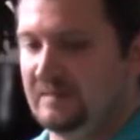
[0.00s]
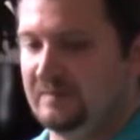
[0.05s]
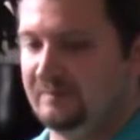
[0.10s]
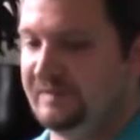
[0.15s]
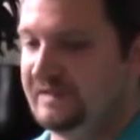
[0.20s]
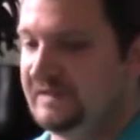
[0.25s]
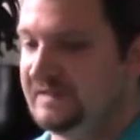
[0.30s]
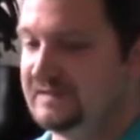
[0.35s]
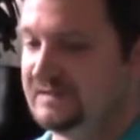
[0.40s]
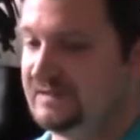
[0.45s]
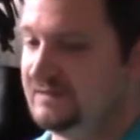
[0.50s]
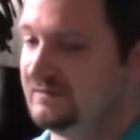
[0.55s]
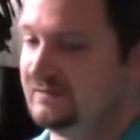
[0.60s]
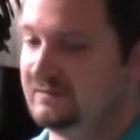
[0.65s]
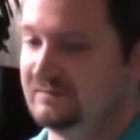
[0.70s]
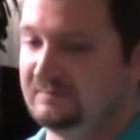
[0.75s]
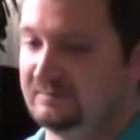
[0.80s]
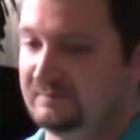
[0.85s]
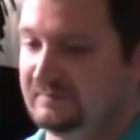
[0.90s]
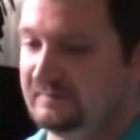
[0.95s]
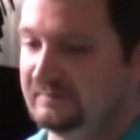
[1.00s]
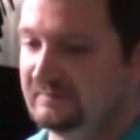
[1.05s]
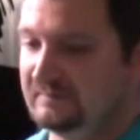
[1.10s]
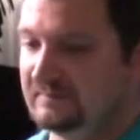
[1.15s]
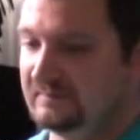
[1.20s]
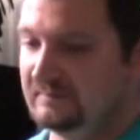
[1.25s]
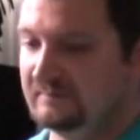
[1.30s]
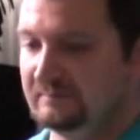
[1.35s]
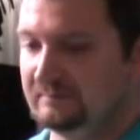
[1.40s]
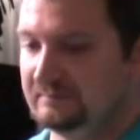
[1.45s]
But this, you know,
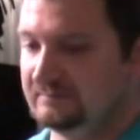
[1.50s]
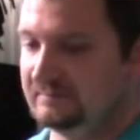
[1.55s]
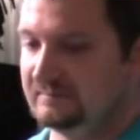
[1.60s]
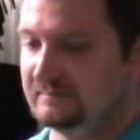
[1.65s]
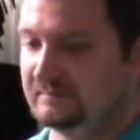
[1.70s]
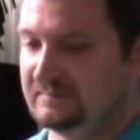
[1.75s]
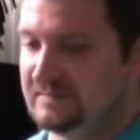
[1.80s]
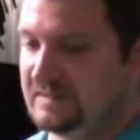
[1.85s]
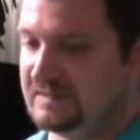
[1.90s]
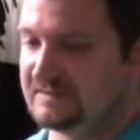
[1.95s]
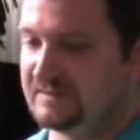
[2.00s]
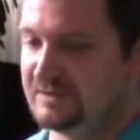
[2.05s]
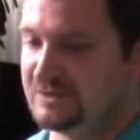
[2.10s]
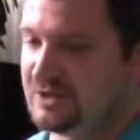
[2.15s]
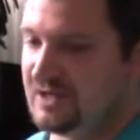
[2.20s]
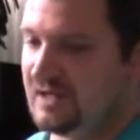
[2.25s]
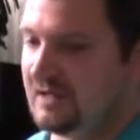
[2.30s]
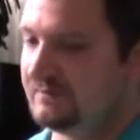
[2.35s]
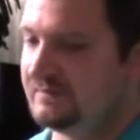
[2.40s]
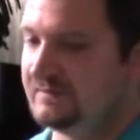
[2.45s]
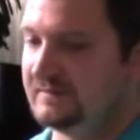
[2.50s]
does the job.